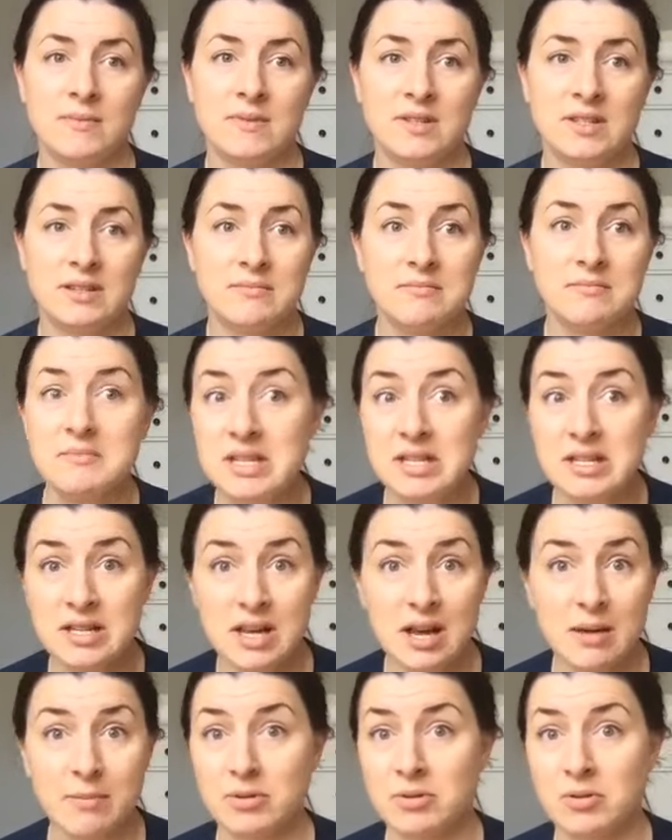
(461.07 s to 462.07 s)
To me,
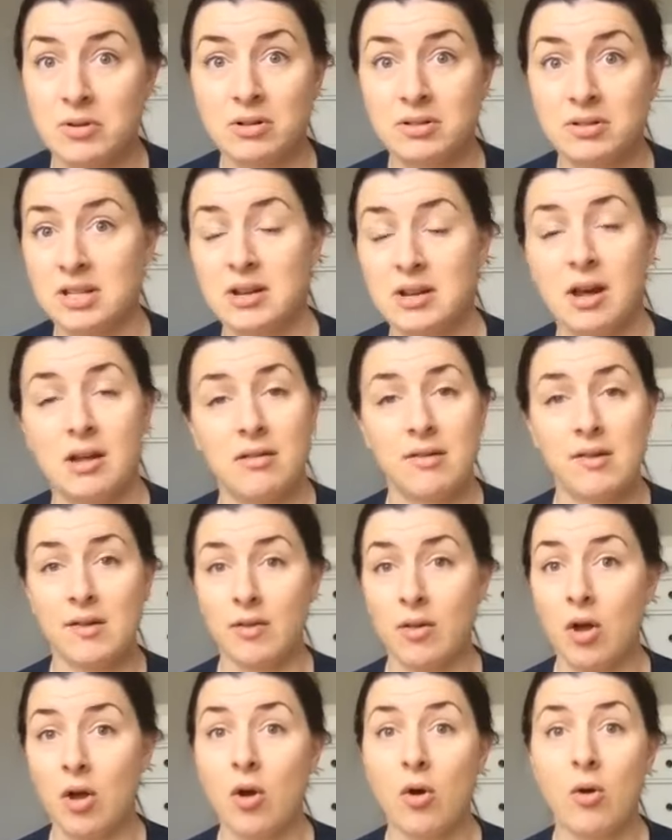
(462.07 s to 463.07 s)
the epidural did not
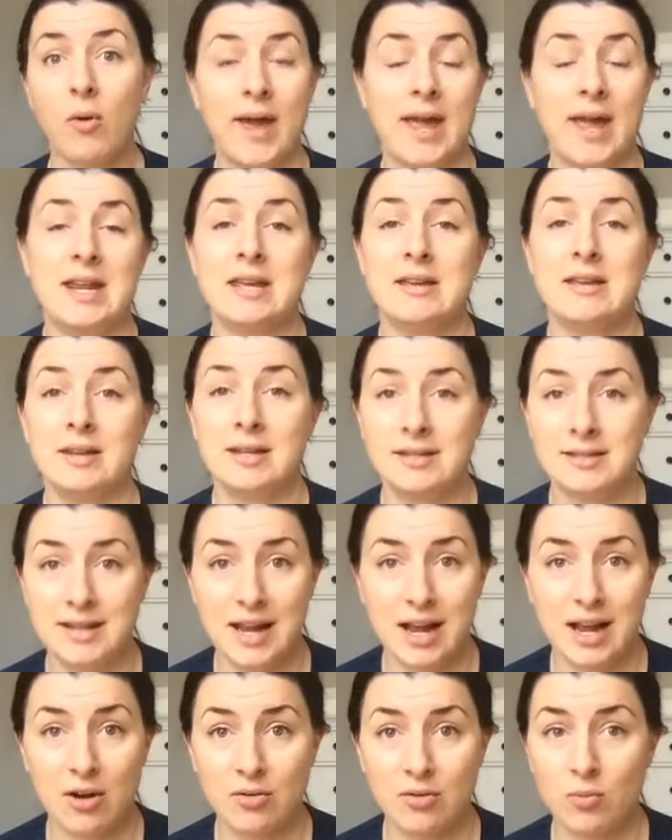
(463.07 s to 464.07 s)
slow anything
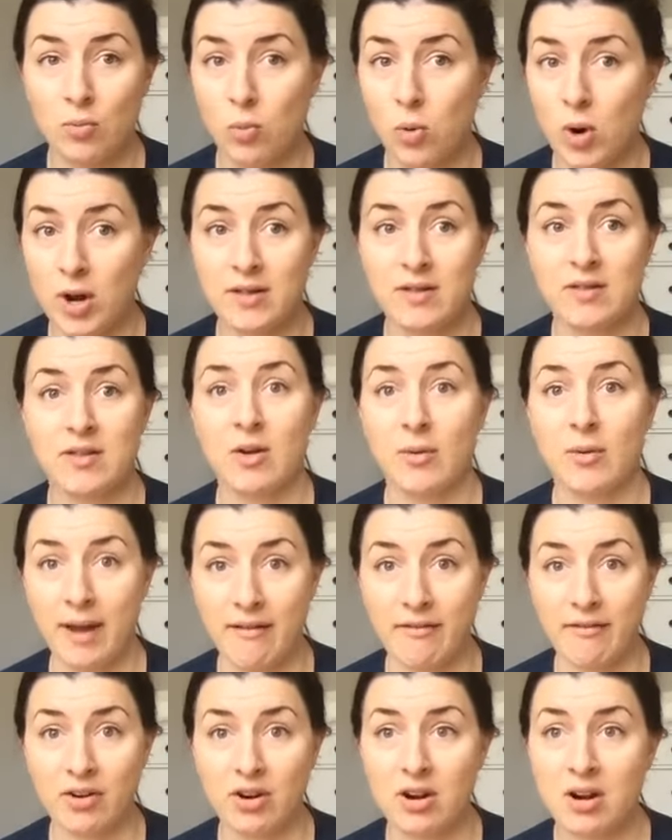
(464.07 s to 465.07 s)
down
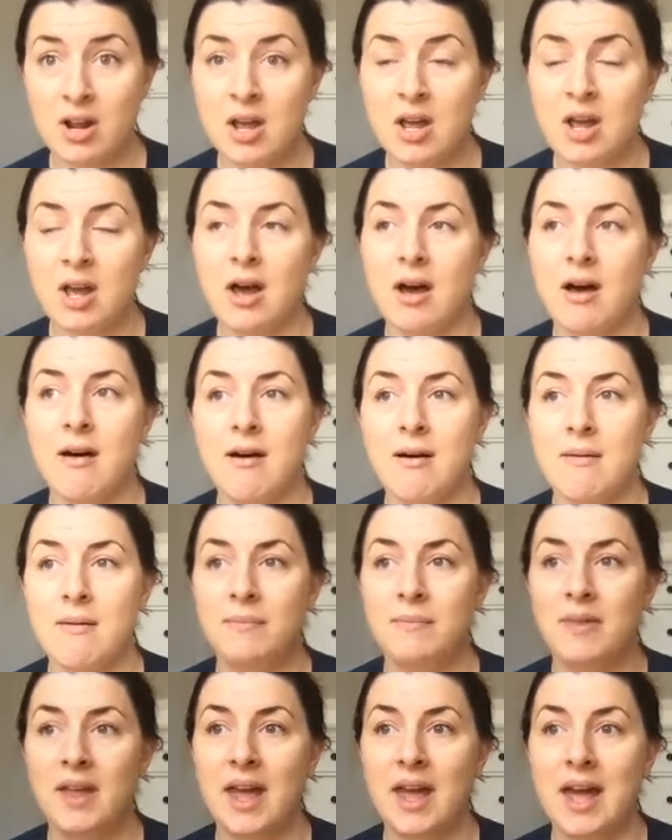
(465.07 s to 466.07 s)
whatsoever.
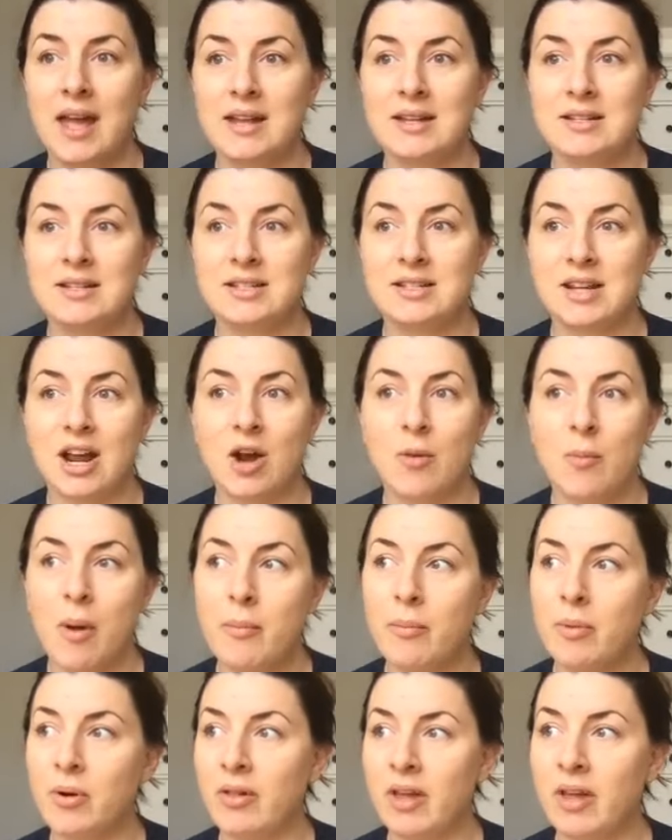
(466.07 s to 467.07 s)
And I
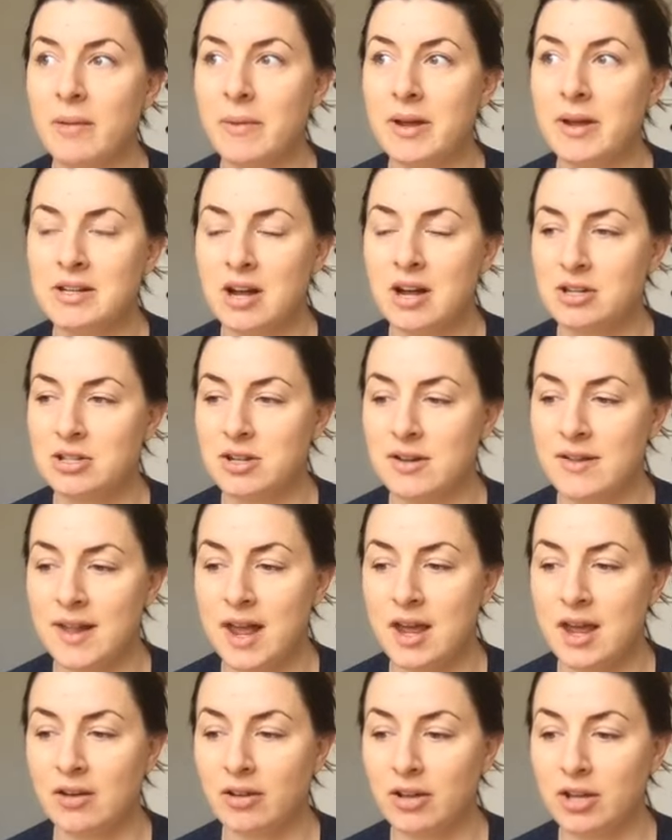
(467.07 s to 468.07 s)
remember like my doctor
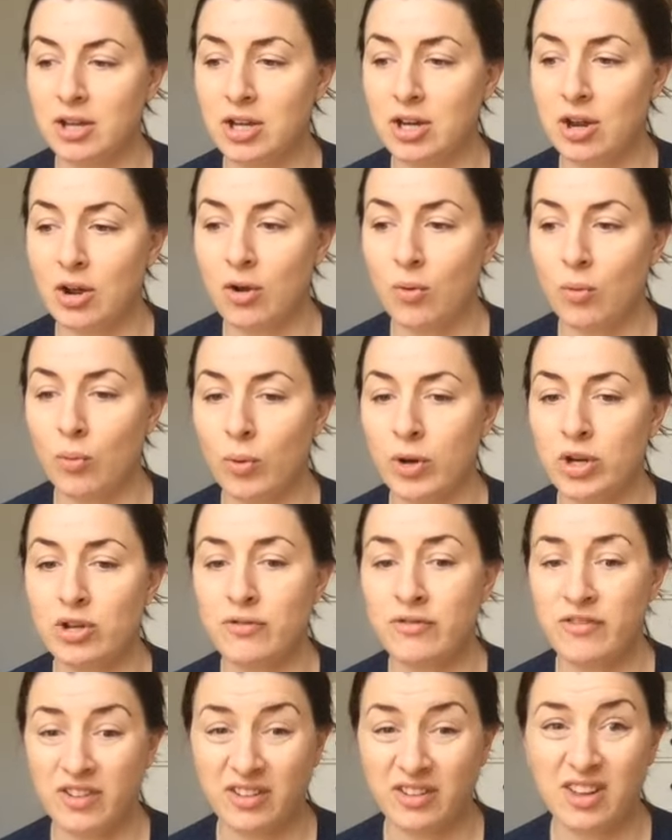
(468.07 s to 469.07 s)
saying like, you know, when you
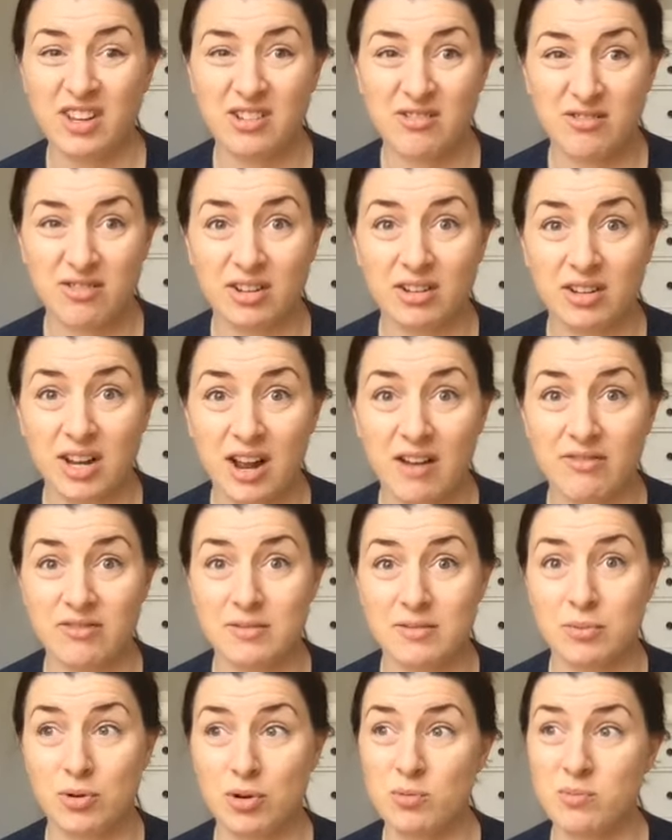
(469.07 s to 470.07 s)
feel like you really have
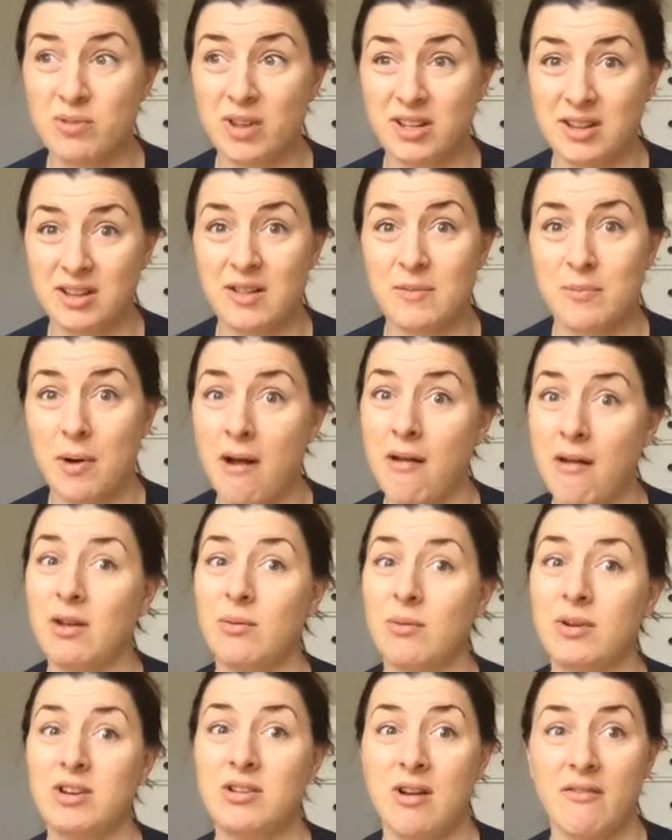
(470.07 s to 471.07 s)
to poop, like that's probably
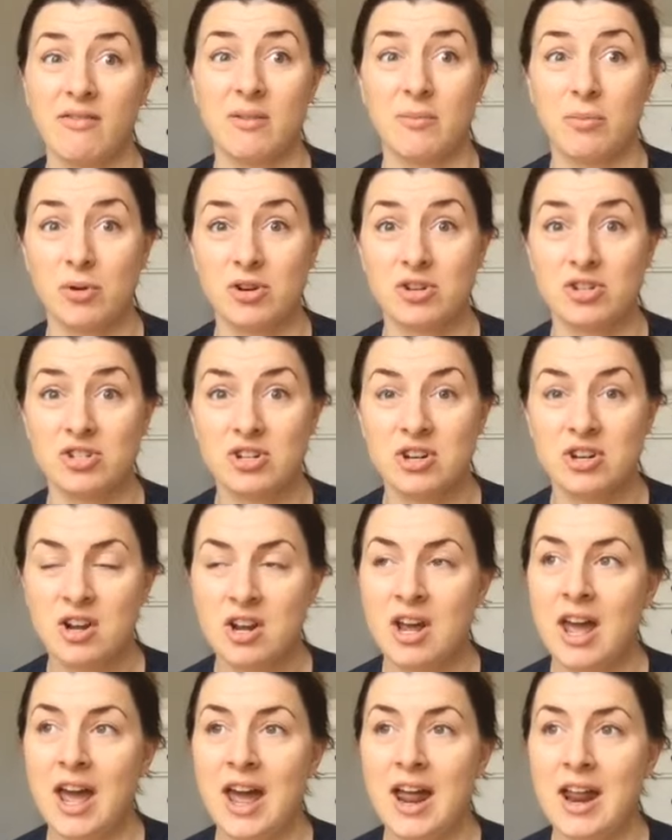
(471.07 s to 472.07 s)
when you have to push.
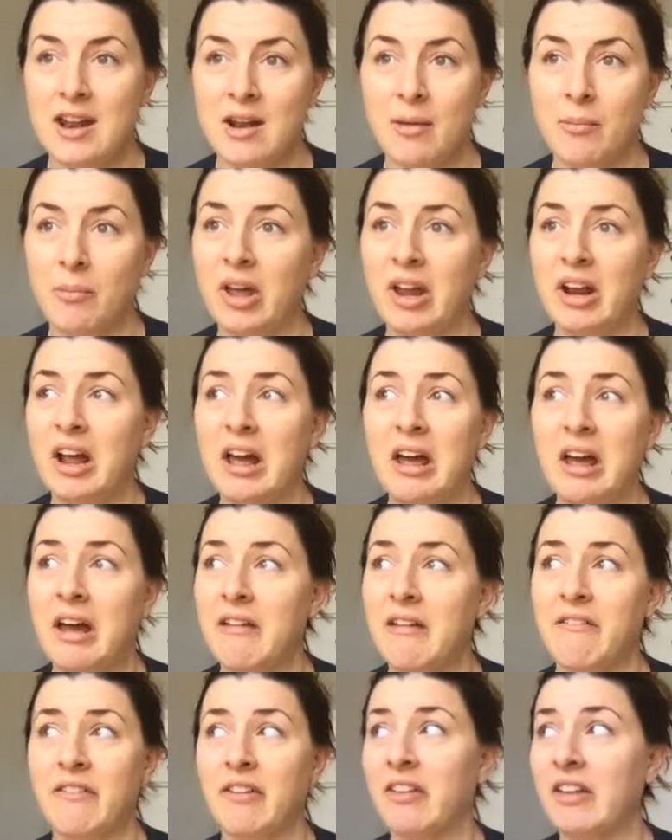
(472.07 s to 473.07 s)
And I'm like,
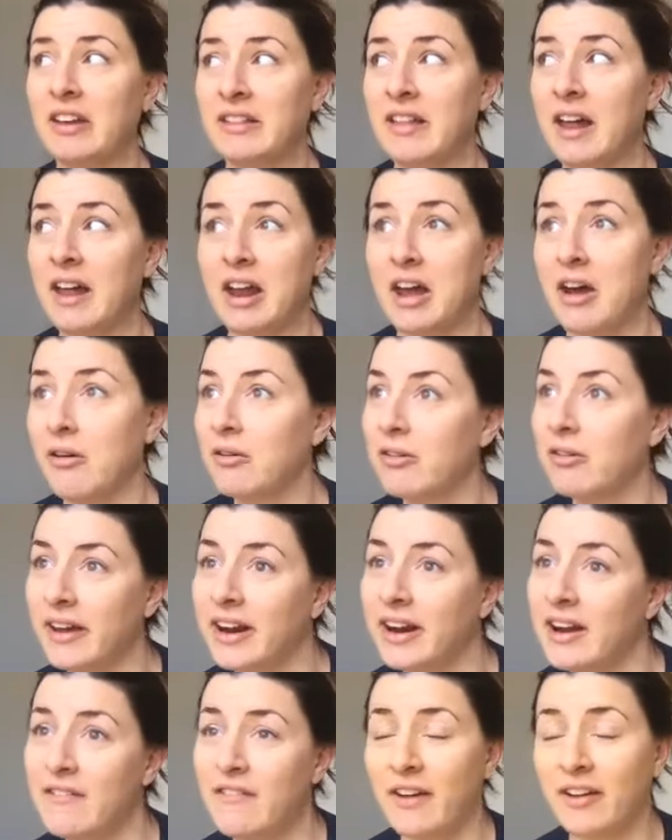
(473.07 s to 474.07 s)
I feel like that now.
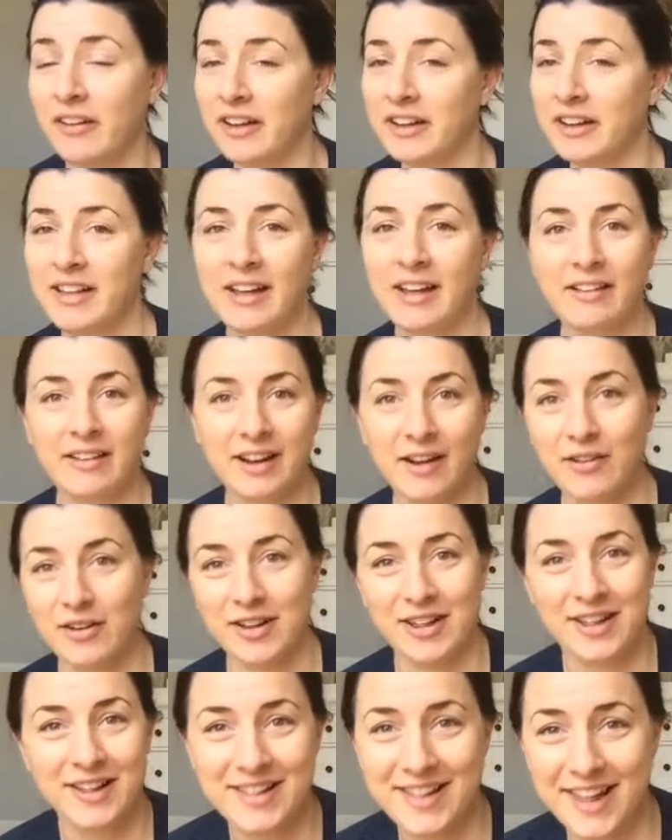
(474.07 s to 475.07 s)
Like I felt like that, like ever
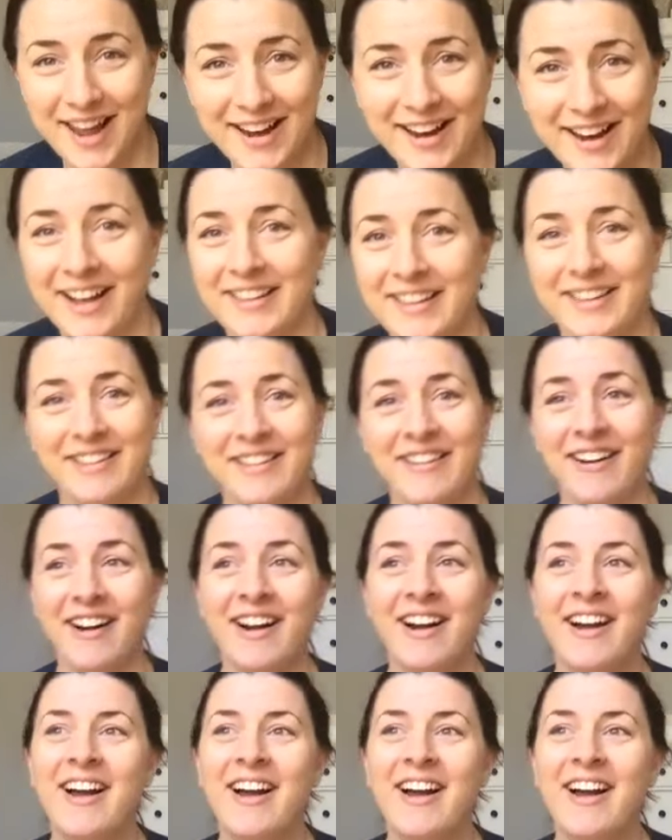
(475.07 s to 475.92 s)
since I got in the car.